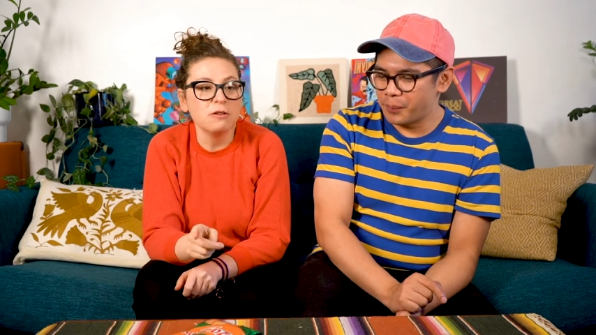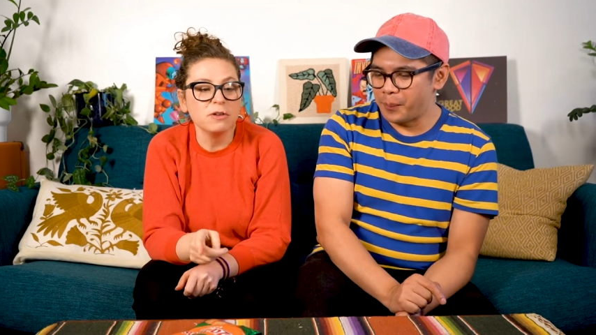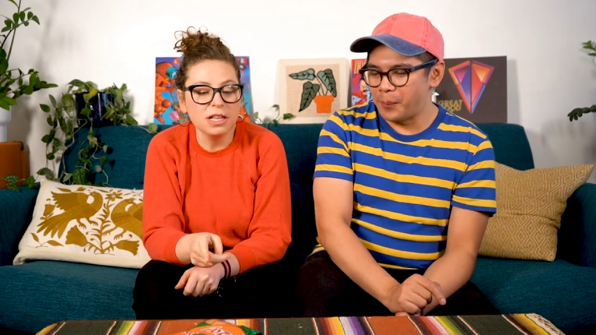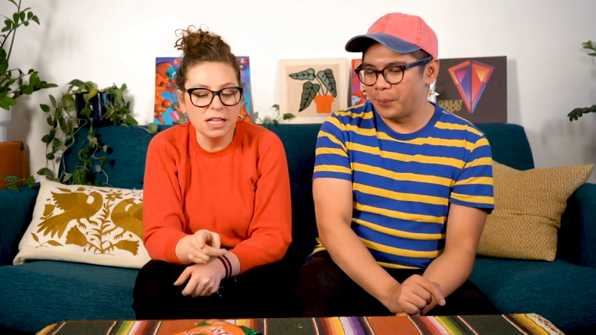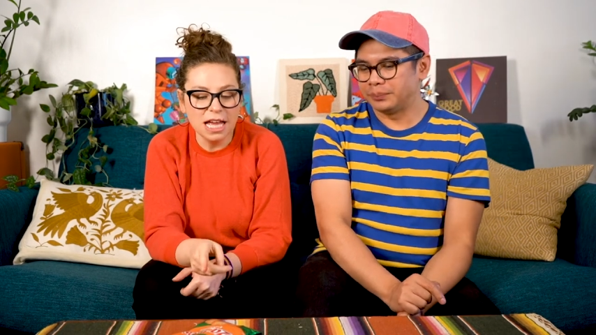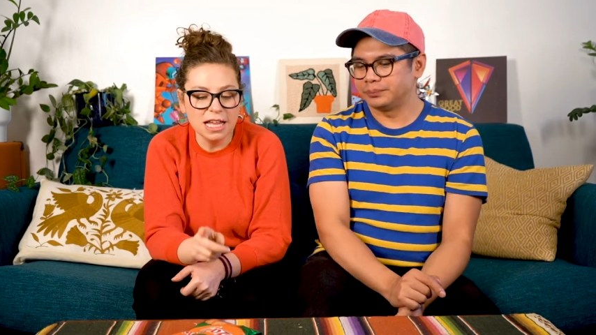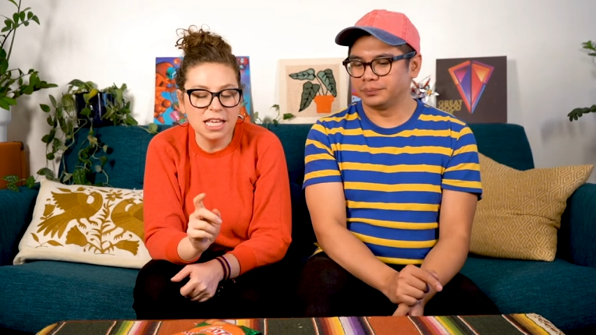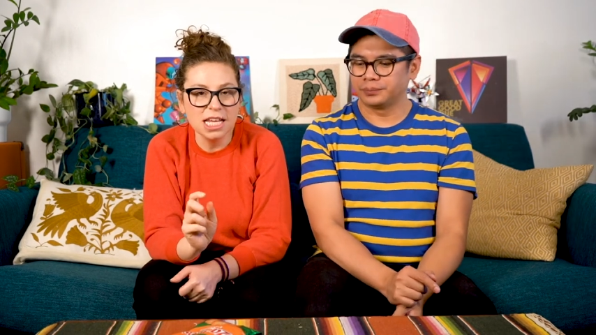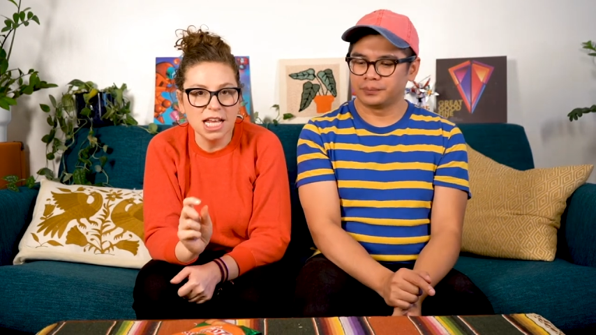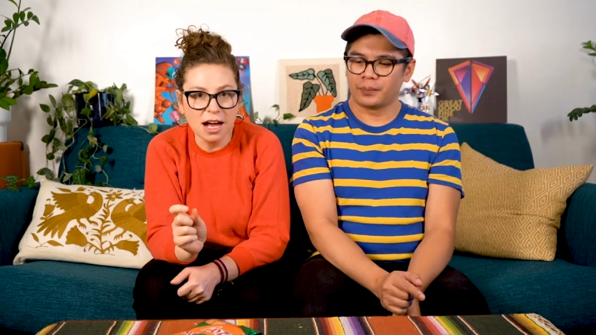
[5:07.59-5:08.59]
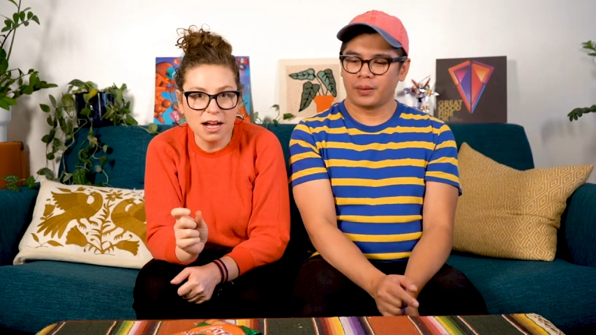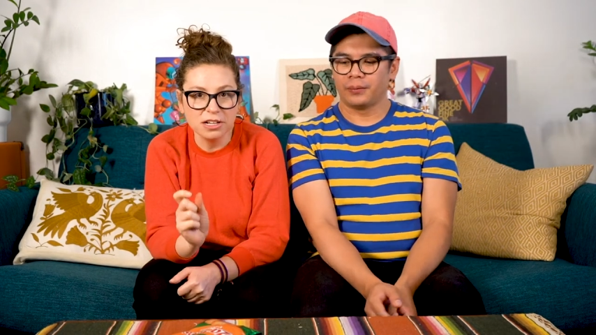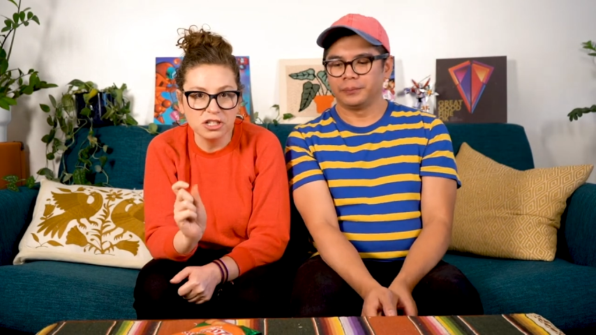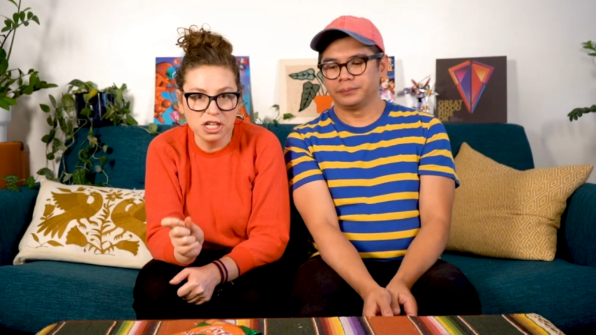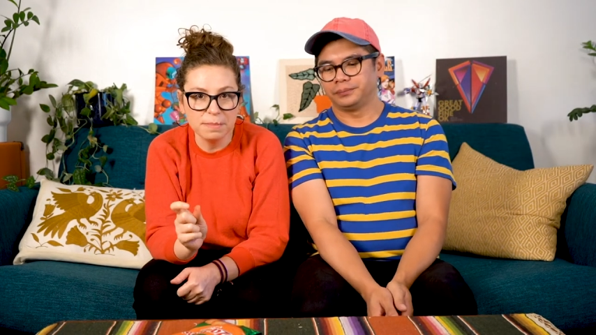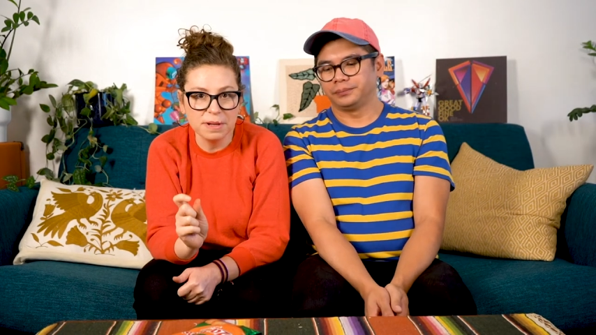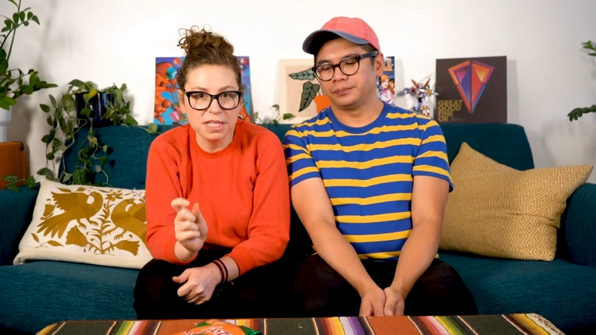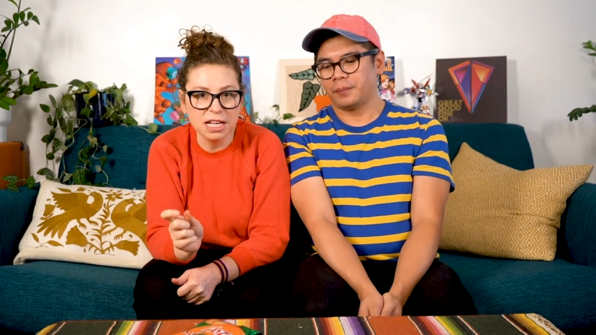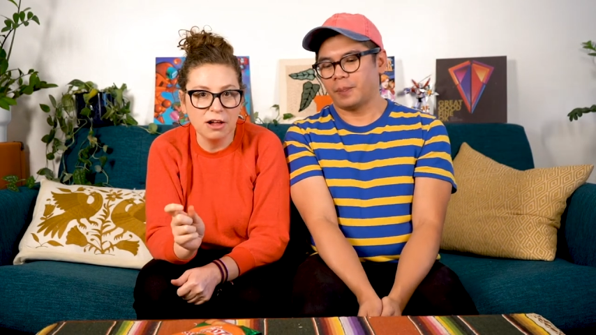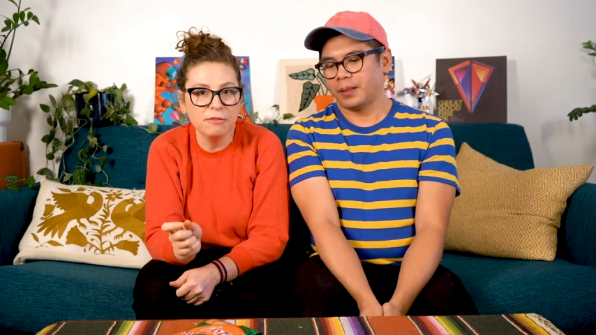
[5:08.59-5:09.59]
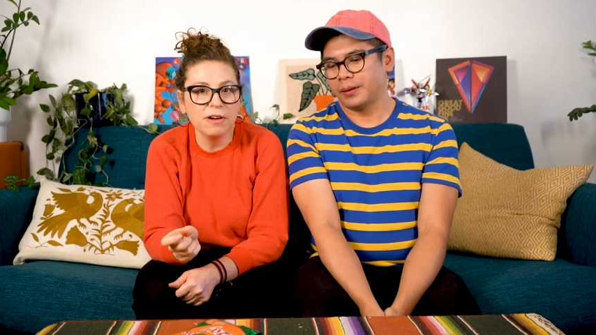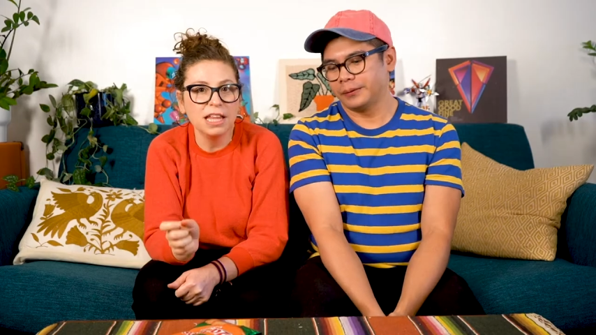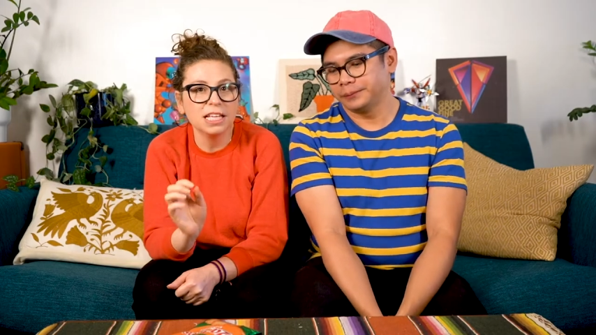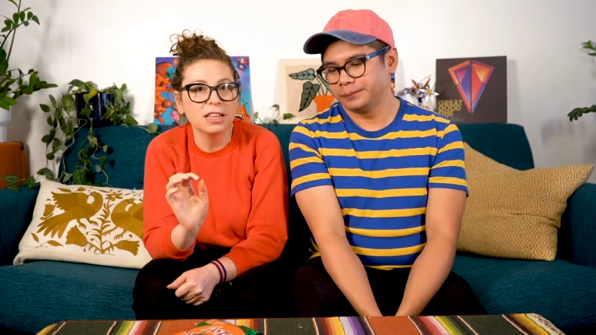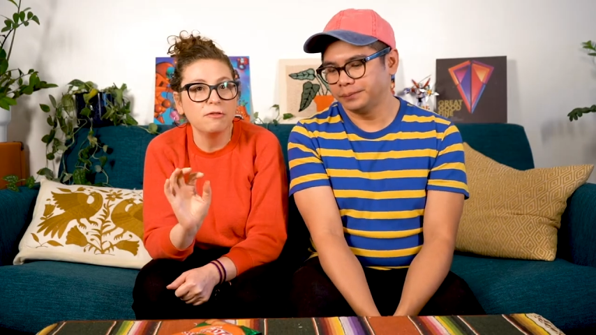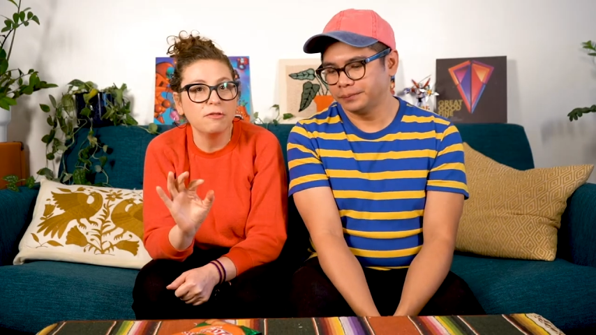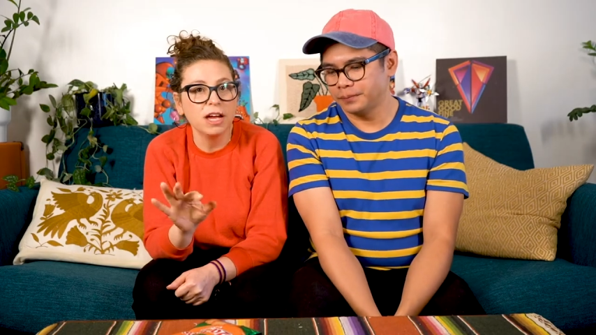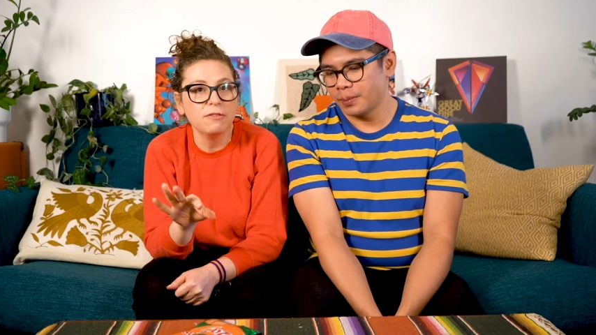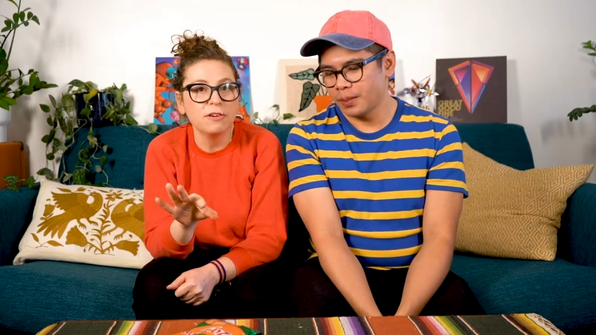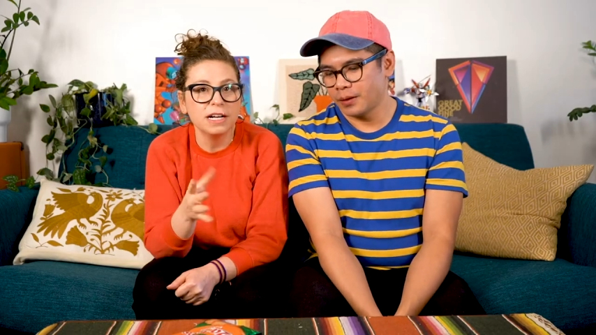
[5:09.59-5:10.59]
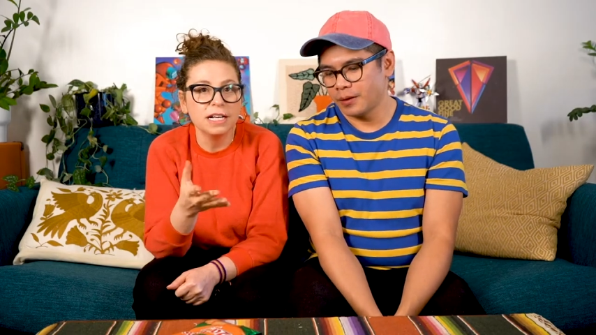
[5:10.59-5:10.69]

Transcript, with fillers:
Speaker 1: I really like the yucca chip itself. I think the flavor